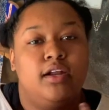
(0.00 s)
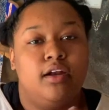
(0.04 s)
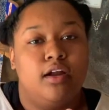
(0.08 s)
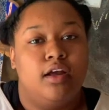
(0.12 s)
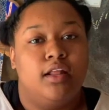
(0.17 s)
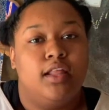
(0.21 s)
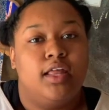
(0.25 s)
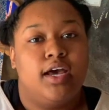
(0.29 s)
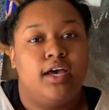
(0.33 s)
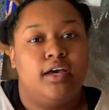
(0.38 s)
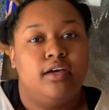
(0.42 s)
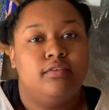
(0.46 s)
in
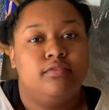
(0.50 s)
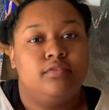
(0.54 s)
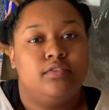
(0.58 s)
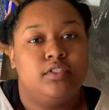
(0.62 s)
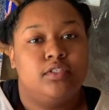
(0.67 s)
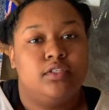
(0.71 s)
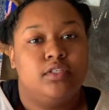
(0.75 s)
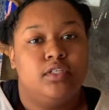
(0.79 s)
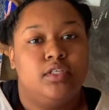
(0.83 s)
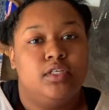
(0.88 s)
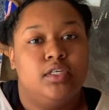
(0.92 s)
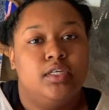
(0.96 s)
our
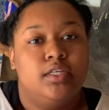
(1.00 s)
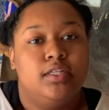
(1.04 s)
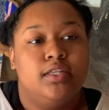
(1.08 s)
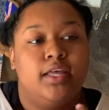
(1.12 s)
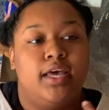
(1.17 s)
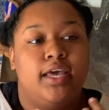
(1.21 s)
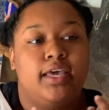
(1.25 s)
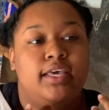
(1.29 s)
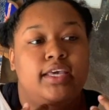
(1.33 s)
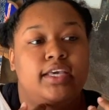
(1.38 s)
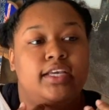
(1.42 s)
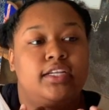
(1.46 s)
lives.
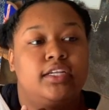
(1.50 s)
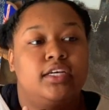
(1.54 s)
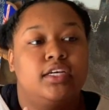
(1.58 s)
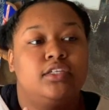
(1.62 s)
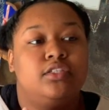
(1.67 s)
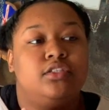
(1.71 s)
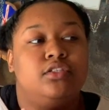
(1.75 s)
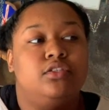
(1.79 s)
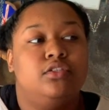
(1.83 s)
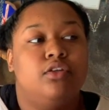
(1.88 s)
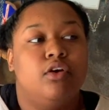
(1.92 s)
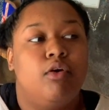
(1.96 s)
Like, he
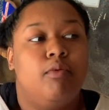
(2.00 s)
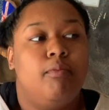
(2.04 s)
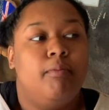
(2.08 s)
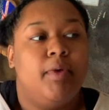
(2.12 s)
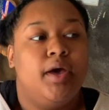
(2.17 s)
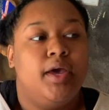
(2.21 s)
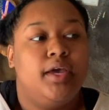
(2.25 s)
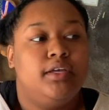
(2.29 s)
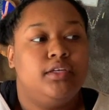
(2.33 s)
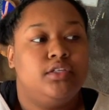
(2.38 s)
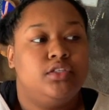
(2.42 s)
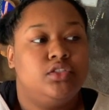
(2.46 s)
does so
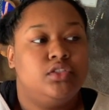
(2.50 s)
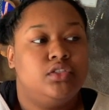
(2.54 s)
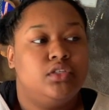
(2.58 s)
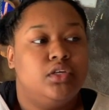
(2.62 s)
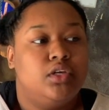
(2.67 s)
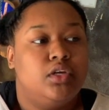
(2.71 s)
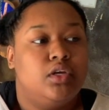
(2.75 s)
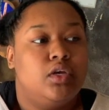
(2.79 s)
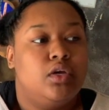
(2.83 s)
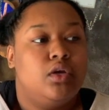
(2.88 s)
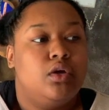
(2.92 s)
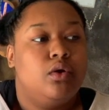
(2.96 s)
much
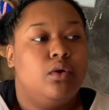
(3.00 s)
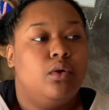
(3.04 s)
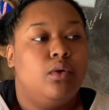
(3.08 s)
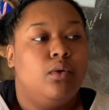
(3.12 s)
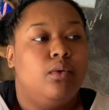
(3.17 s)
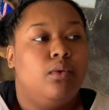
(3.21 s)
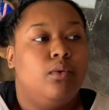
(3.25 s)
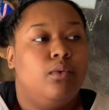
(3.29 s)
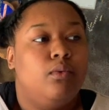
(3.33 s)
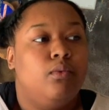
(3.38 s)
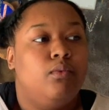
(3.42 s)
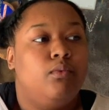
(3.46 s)

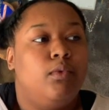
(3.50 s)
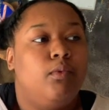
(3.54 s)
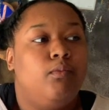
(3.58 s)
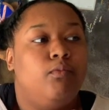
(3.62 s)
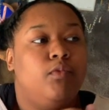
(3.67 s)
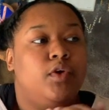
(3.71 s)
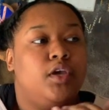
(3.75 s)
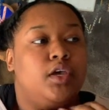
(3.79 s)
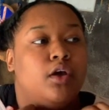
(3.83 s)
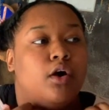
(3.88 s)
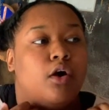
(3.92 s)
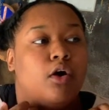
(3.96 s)
when
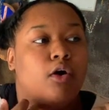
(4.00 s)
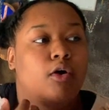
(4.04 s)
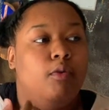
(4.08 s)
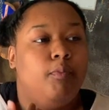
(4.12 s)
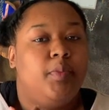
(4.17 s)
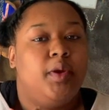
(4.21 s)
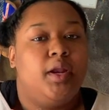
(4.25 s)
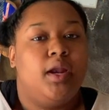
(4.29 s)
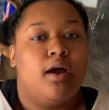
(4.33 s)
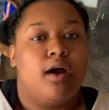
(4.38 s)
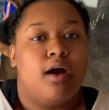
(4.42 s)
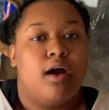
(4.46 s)
we
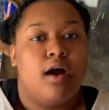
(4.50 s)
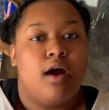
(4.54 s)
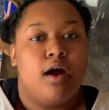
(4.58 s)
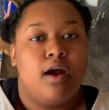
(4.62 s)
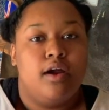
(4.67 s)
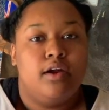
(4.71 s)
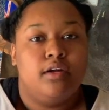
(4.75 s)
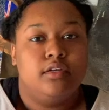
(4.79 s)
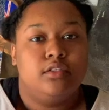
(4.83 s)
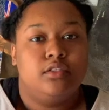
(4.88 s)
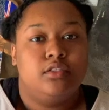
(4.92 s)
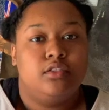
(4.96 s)
open our
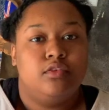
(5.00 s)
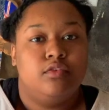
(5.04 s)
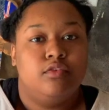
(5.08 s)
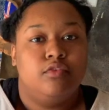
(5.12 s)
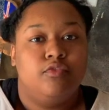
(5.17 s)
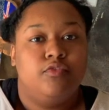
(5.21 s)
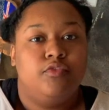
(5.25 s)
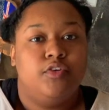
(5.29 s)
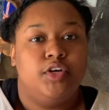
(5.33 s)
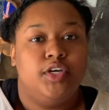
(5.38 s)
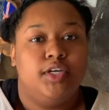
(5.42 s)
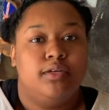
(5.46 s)
hearts
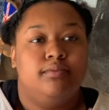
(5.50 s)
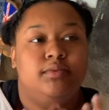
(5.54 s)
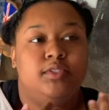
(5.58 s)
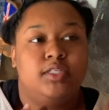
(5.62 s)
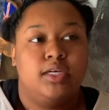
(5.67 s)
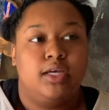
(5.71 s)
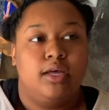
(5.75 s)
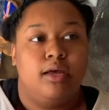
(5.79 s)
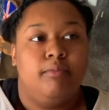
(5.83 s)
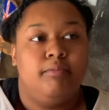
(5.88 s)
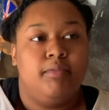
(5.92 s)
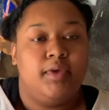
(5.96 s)
for him to
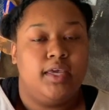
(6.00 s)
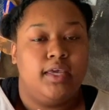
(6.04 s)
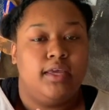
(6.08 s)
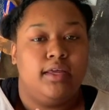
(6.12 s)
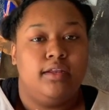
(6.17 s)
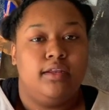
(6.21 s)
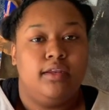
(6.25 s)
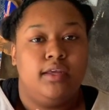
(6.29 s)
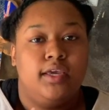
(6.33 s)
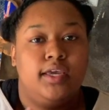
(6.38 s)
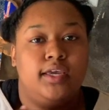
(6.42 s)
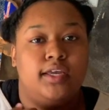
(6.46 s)
come
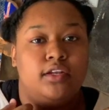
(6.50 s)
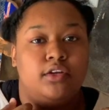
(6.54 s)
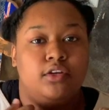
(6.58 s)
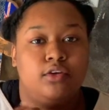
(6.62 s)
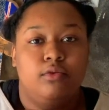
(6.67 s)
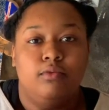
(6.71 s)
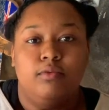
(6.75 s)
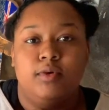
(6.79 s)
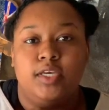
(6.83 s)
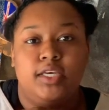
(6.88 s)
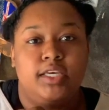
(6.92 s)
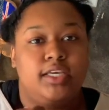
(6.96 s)
in and
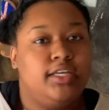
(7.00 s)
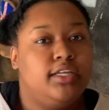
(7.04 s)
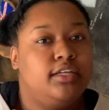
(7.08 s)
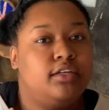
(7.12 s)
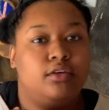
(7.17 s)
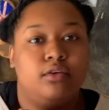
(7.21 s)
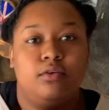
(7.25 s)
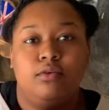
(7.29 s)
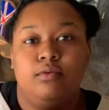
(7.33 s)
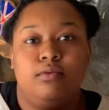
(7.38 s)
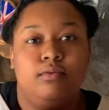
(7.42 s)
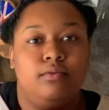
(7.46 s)
do what he
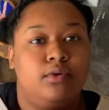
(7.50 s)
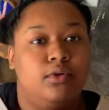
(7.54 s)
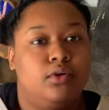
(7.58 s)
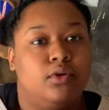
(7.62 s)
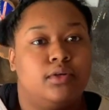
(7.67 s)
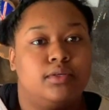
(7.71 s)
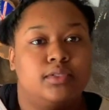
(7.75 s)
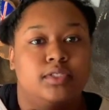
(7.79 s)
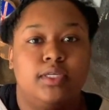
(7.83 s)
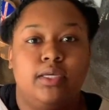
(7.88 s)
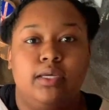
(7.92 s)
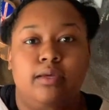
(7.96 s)
do. You know
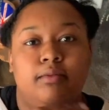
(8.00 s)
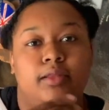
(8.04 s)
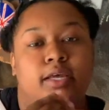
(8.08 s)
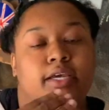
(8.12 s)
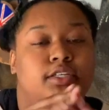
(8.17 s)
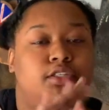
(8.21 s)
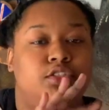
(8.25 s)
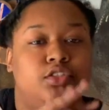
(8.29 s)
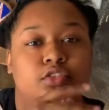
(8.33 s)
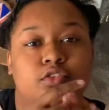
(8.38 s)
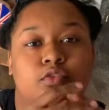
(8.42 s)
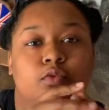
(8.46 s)
what I'm saying?
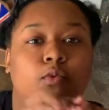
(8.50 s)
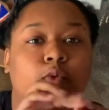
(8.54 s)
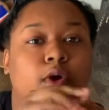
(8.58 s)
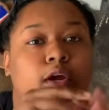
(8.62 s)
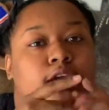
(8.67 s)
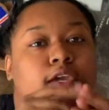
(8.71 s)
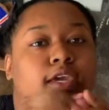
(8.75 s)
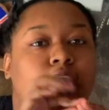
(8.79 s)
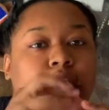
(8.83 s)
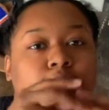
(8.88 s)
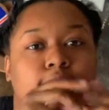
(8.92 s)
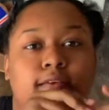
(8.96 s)
Like, just
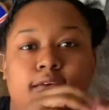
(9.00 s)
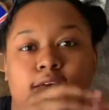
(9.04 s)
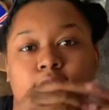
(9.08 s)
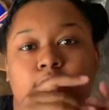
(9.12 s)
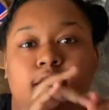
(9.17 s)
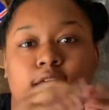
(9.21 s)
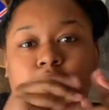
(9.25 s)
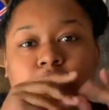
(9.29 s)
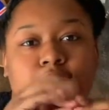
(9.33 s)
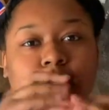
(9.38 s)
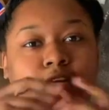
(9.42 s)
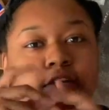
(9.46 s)
working
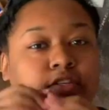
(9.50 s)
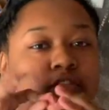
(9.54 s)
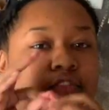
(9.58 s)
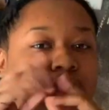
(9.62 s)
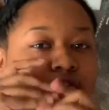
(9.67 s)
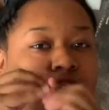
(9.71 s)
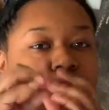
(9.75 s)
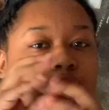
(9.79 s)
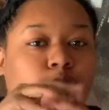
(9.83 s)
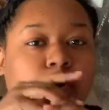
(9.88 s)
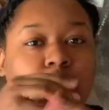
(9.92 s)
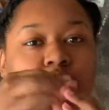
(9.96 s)

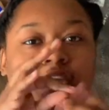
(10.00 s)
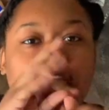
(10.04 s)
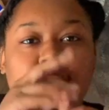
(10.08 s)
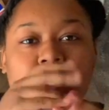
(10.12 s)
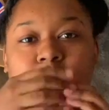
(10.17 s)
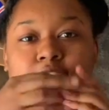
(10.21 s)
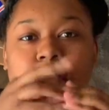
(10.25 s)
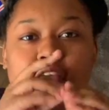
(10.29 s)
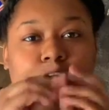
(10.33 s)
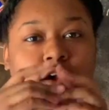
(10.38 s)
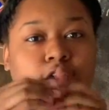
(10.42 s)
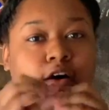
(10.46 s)

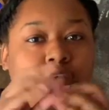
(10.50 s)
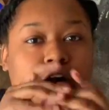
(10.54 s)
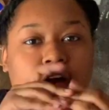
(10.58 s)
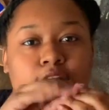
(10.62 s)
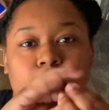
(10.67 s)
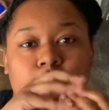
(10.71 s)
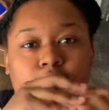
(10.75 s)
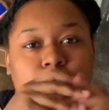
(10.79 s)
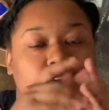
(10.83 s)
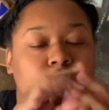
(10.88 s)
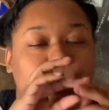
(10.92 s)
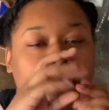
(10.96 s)
in your
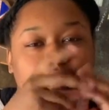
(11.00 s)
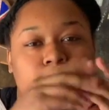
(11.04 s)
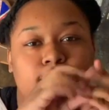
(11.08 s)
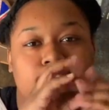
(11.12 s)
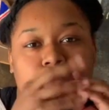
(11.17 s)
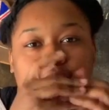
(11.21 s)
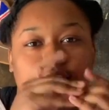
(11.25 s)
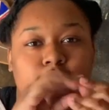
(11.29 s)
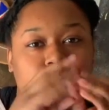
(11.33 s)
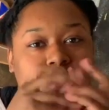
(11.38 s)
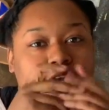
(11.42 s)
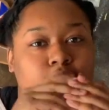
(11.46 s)
heart
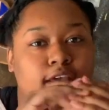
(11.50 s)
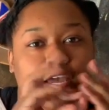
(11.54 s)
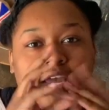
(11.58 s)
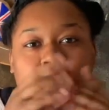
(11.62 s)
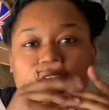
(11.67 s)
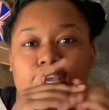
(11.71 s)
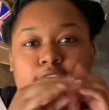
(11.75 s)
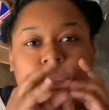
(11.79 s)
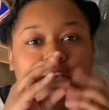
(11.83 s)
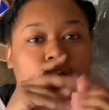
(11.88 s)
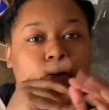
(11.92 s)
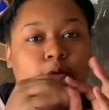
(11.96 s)
and
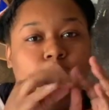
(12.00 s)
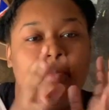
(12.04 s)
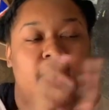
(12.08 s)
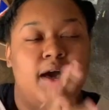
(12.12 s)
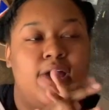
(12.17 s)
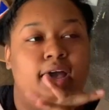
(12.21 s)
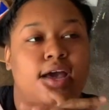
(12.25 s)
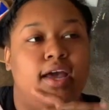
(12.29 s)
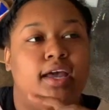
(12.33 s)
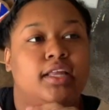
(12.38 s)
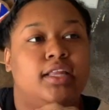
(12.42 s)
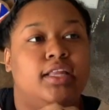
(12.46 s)
in your
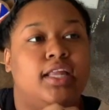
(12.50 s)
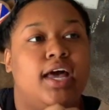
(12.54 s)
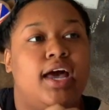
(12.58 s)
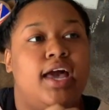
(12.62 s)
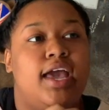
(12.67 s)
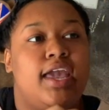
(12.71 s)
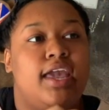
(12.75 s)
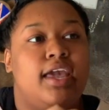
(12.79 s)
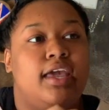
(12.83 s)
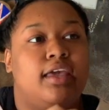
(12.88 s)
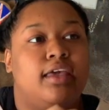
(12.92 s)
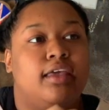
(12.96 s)
mind.
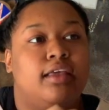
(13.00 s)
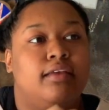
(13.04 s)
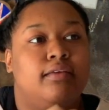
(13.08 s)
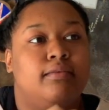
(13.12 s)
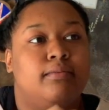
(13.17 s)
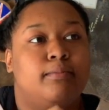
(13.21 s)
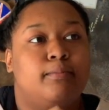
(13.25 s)
Like,